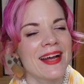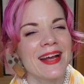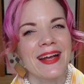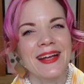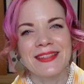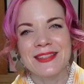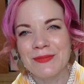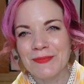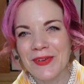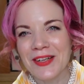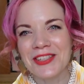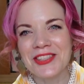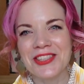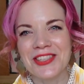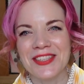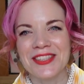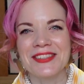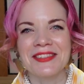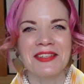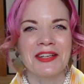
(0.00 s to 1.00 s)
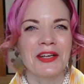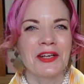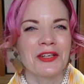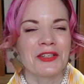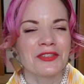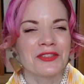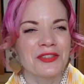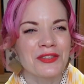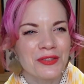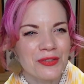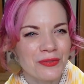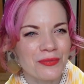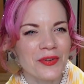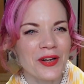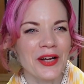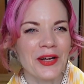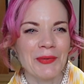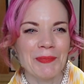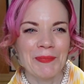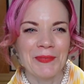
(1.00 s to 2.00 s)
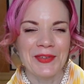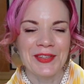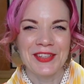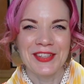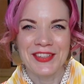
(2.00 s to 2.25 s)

as much as scrap